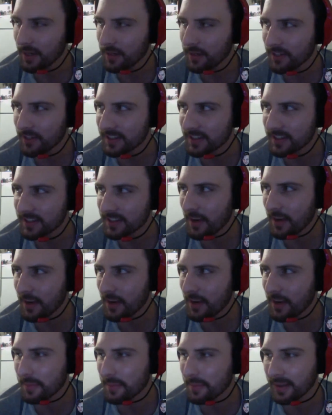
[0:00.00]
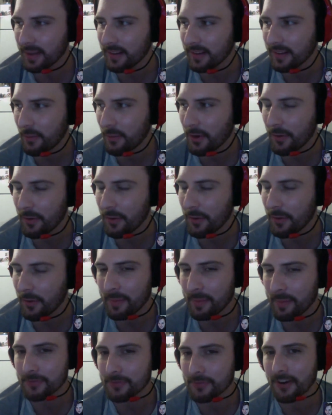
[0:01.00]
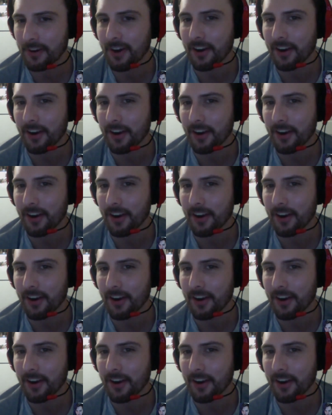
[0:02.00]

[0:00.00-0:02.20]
gonna say was a bit where it went a bit too far.